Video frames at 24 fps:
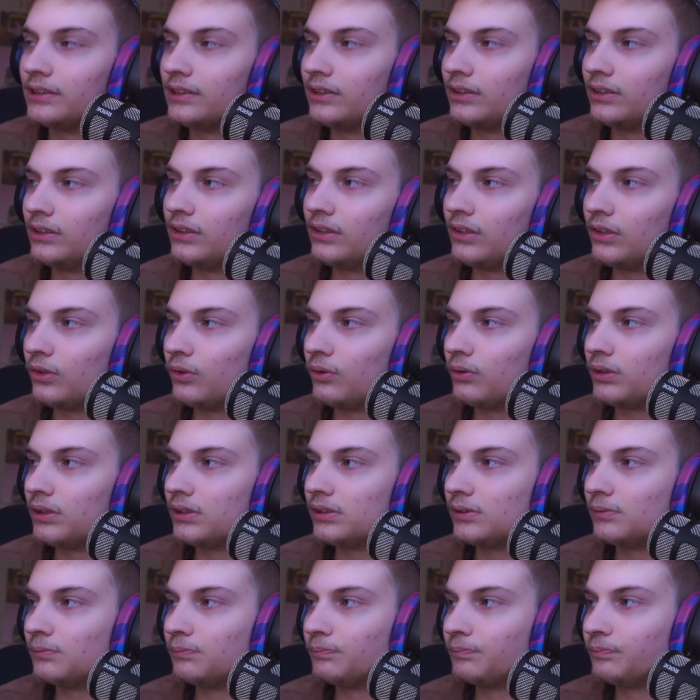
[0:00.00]
you know,
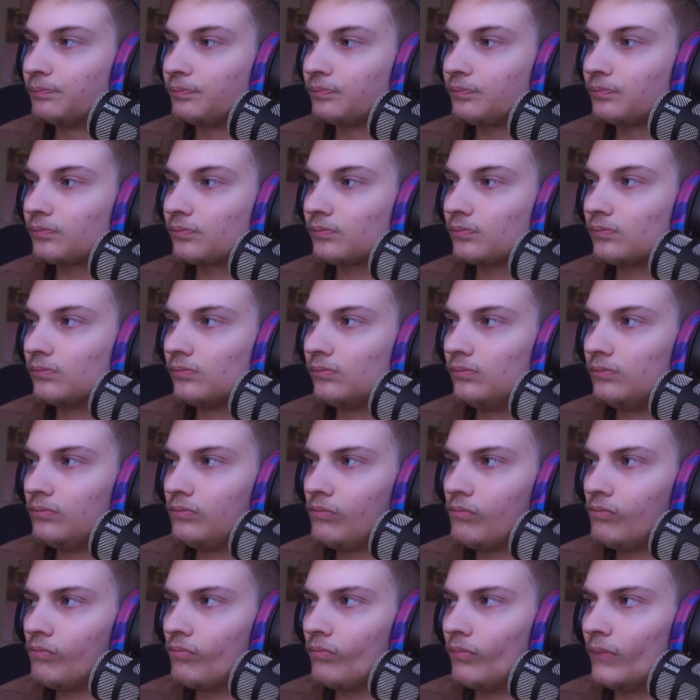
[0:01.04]
um
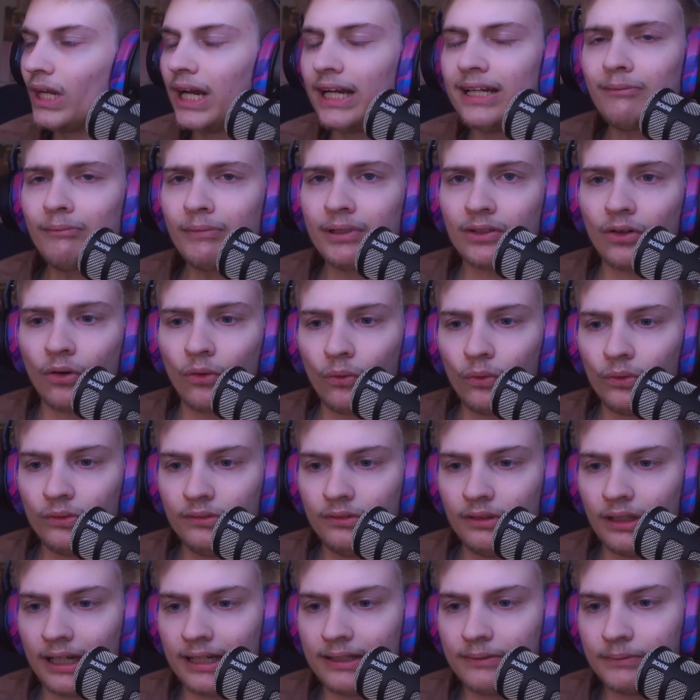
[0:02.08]
I am an
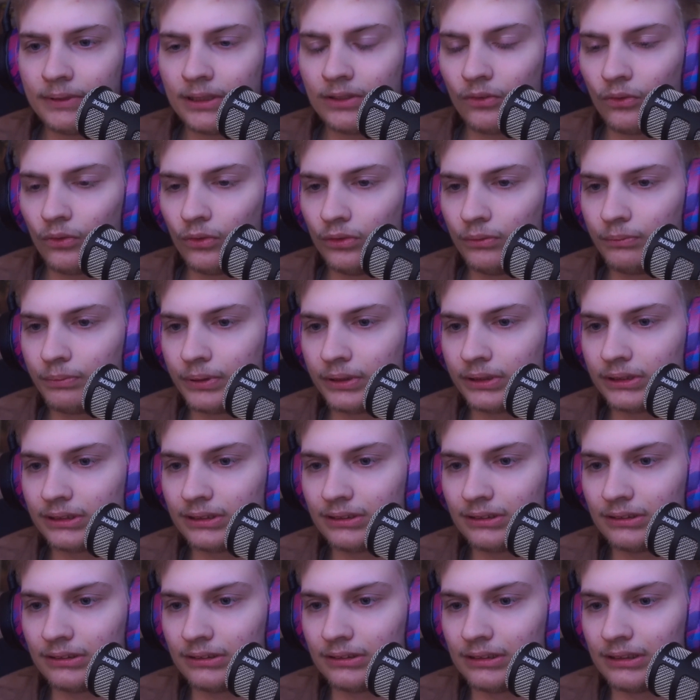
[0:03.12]
old I am an old
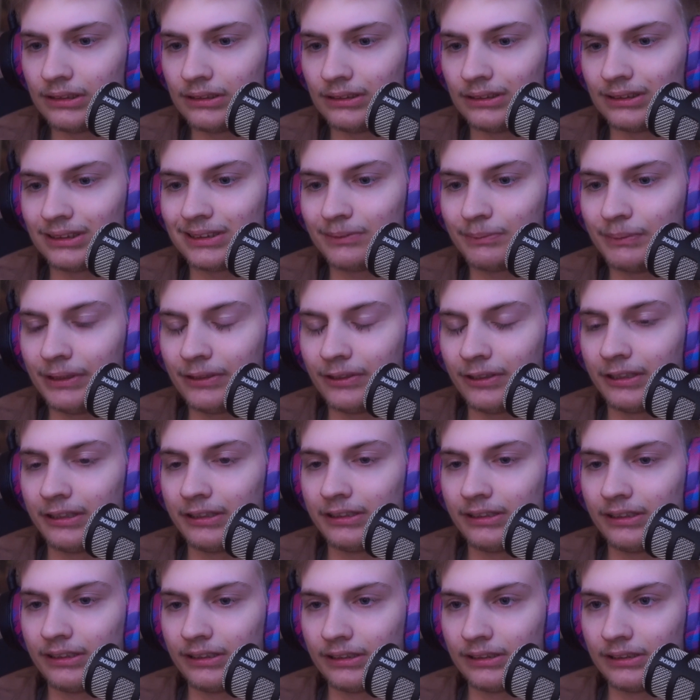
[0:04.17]
person in spirit,
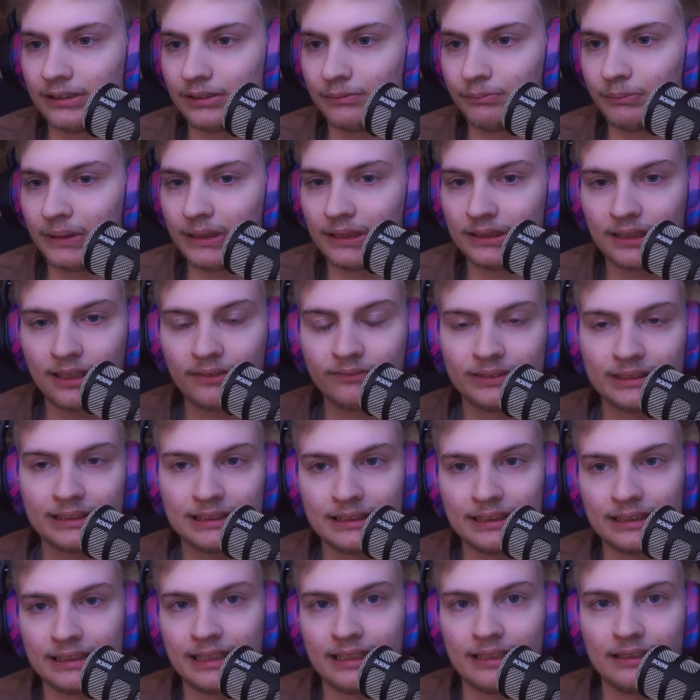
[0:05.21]
uh, because
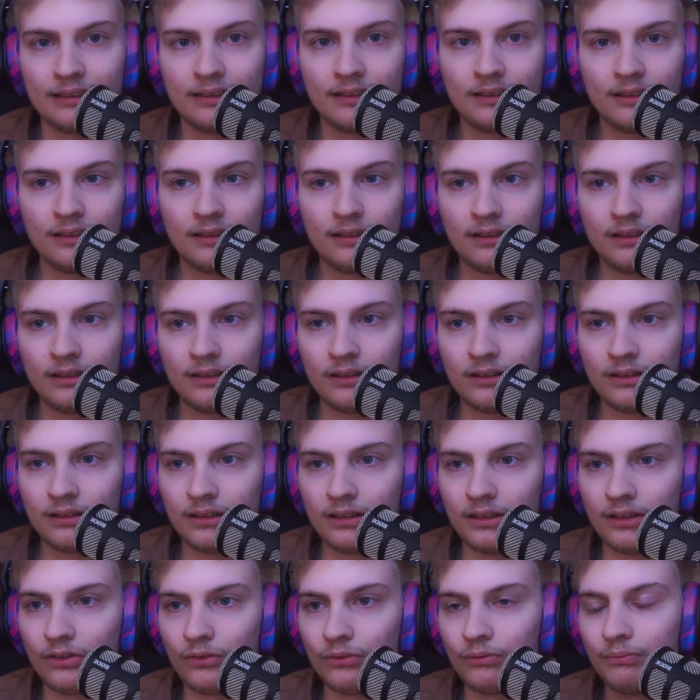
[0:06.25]
obviously again,
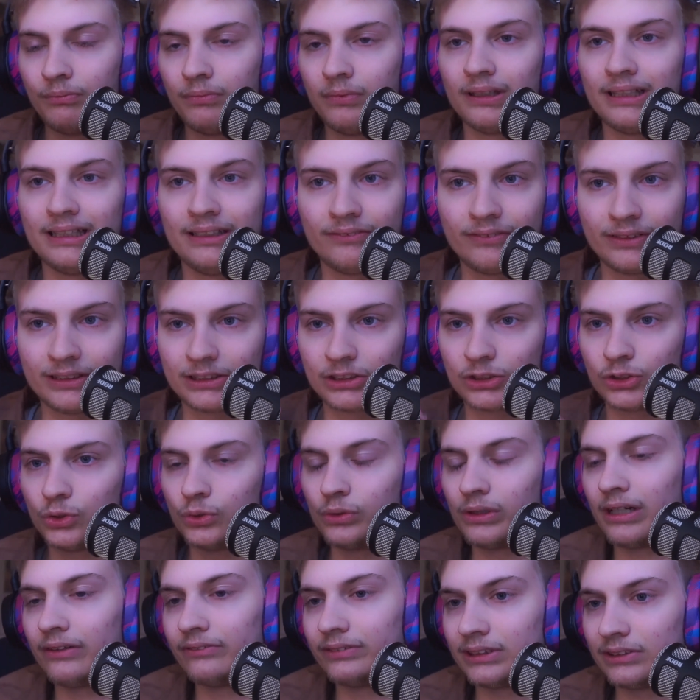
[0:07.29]
you know, leaving school
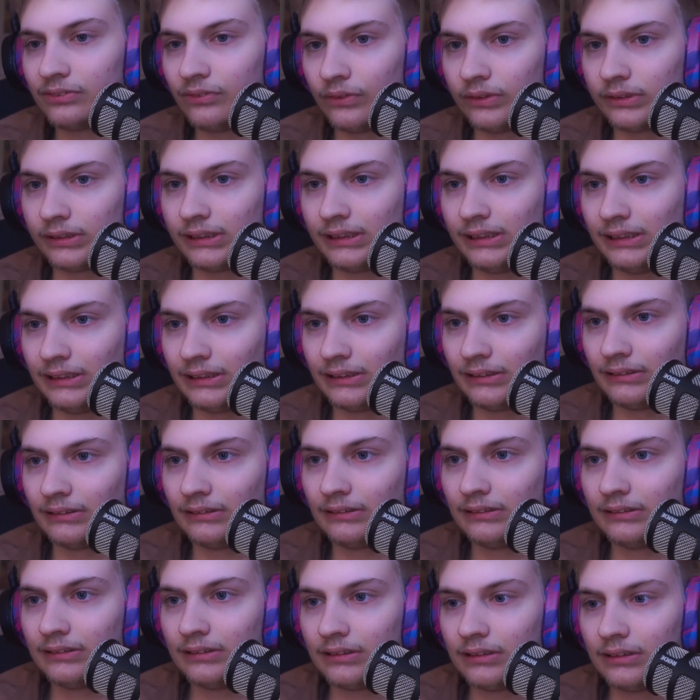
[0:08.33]
when I was fourteen
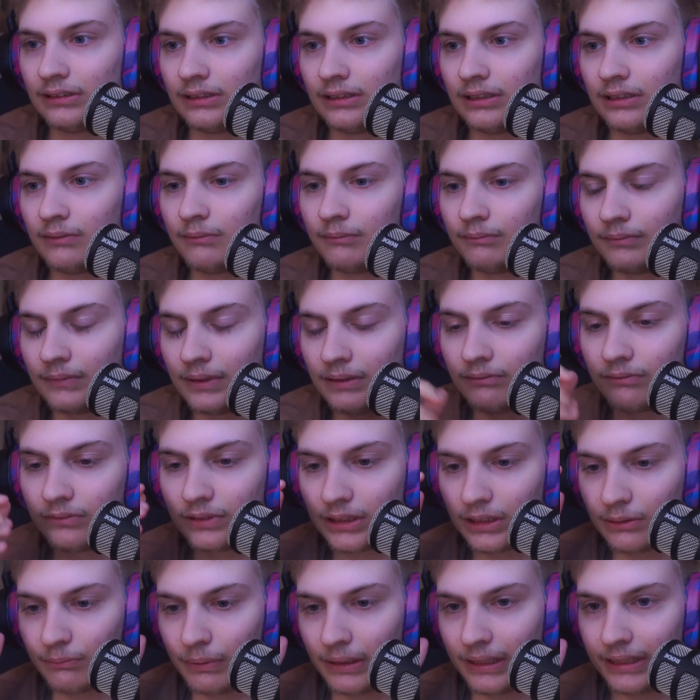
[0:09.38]
and, and
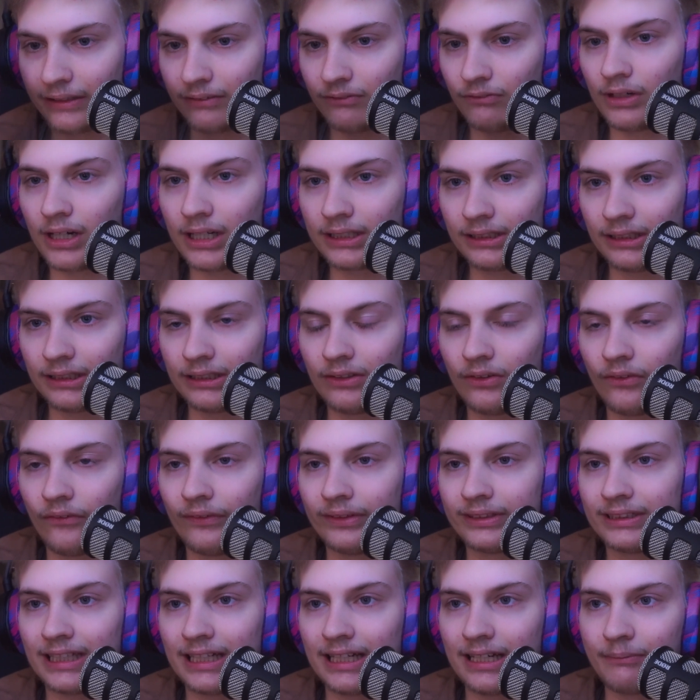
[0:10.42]
really playing Rocket League all the
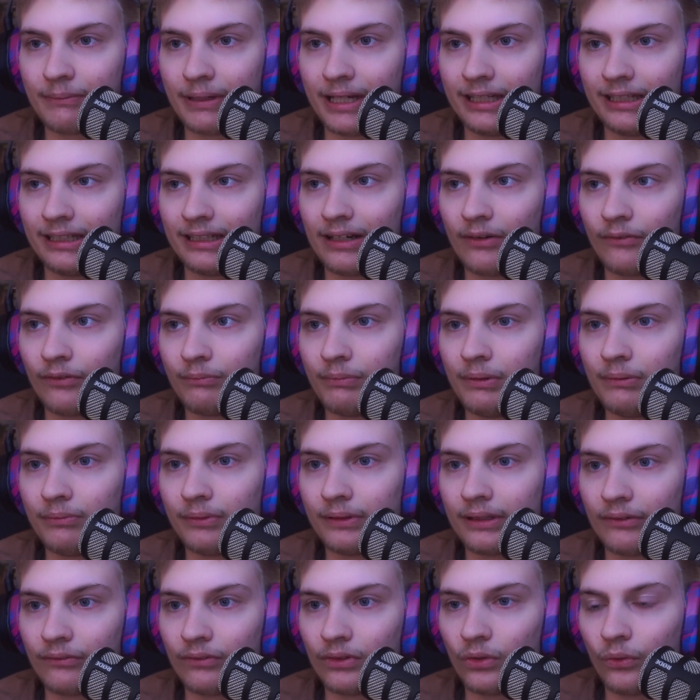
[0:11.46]
time, hanging out with people
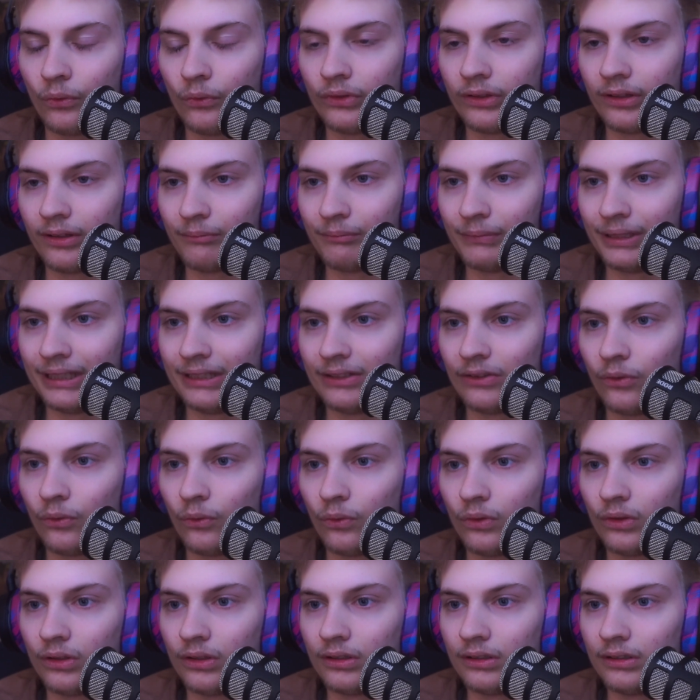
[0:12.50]
that were older than me
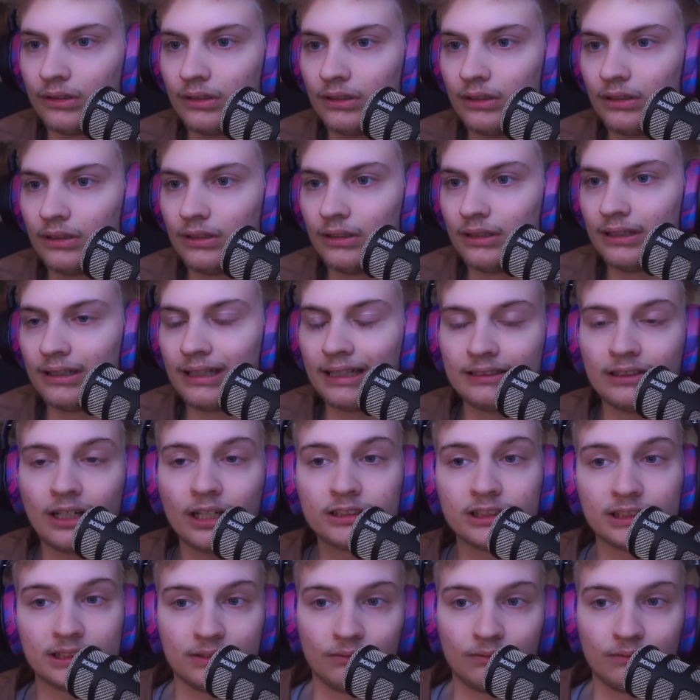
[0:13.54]
or like not just